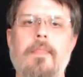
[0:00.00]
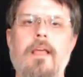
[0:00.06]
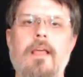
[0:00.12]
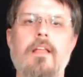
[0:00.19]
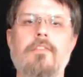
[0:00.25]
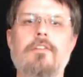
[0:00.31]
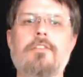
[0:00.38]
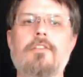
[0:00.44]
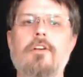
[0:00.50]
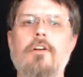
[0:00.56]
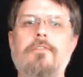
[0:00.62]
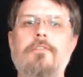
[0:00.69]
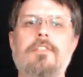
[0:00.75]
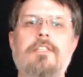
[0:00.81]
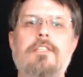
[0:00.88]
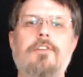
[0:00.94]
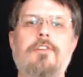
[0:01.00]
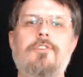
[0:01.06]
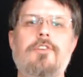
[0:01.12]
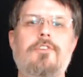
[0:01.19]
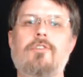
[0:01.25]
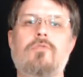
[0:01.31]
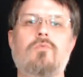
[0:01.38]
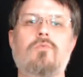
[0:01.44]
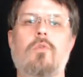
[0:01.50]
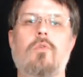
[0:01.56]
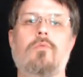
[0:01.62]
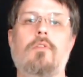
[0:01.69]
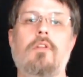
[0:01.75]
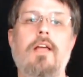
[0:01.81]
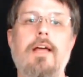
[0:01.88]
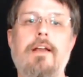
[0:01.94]
The surface tension just
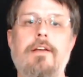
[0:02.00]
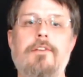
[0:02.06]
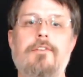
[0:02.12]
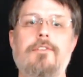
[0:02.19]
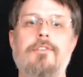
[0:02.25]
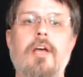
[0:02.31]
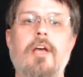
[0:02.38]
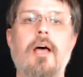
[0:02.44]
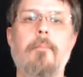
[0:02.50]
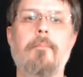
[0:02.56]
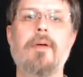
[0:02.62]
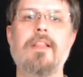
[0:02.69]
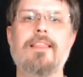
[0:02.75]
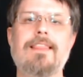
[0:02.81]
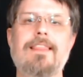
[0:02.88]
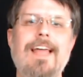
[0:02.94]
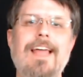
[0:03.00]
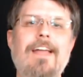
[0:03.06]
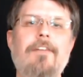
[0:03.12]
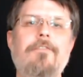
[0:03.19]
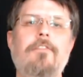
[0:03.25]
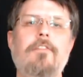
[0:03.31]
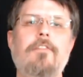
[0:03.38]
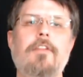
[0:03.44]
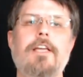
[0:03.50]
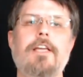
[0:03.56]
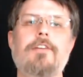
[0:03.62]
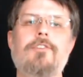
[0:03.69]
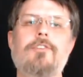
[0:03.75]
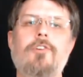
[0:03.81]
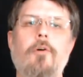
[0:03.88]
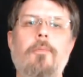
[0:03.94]
won't let us. But thankfully,
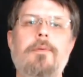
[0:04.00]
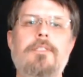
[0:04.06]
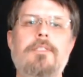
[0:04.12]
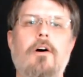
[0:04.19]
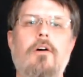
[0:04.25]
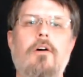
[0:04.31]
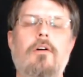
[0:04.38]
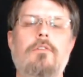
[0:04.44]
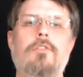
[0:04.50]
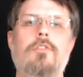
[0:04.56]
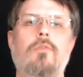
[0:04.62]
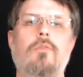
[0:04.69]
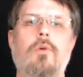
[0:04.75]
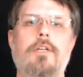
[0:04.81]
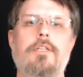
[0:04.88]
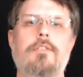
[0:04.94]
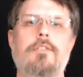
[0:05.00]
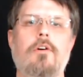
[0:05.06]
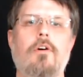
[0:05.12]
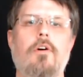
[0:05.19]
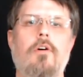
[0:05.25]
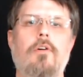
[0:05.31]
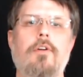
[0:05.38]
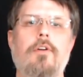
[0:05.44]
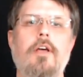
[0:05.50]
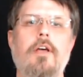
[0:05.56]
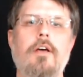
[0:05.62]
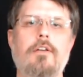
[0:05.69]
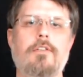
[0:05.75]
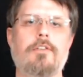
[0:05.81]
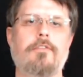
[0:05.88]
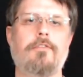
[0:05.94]
soap is also what is called
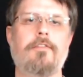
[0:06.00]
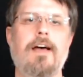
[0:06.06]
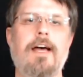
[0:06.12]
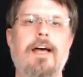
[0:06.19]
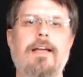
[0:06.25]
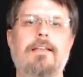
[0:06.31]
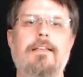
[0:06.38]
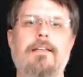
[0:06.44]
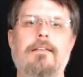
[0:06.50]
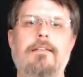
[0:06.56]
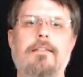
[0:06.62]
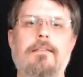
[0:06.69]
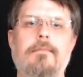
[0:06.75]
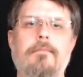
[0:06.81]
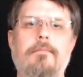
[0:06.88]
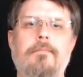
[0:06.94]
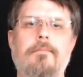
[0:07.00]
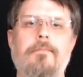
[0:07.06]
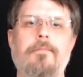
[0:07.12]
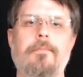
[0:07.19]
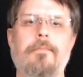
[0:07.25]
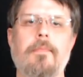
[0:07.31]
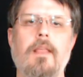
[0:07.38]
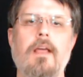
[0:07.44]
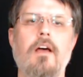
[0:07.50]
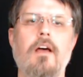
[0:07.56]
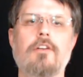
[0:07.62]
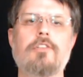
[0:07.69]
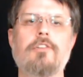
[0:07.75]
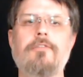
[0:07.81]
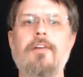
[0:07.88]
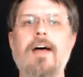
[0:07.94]
a surfactant. A
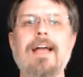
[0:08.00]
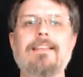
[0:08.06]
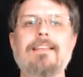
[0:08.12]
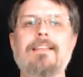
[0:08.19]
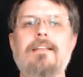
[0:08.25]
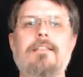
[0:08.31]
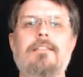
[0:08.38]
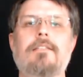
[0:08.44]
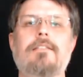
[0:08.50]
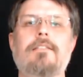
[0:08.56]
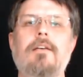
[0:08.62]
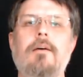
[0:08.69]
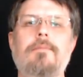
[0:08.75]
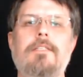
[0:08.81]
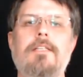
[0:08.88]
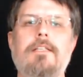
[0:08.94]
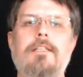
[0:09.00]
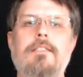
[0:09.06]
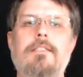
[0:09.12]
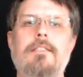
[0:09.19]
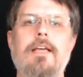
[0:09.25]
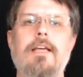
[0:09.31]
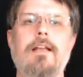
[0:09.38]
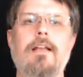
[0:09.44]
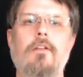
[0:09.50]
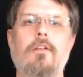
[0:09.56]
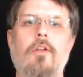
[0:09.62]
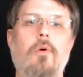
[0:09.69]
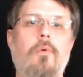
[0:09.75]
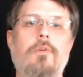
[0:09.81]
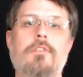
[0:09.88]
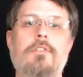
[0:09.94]
surfactant is a substance that
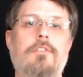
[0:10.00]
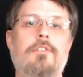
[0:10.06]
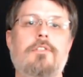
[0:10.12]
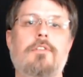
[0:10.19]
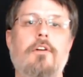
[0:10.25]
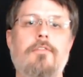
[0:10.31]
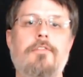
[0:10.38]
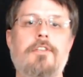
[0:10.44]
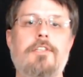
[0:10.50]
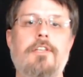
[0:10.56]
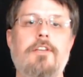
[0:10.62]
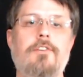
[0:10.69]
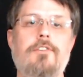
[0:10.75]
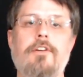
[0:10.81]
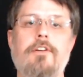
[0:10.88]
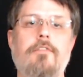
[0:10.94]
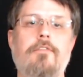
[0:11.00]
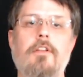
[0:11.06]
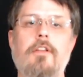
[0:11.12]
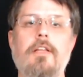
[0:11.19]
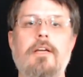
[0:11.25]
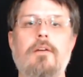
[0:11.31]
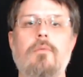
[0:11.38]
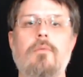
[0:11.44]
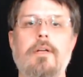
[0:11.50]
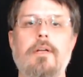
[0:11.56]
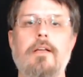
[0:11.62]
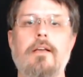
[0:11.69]
lowers the surface tension of a liquid.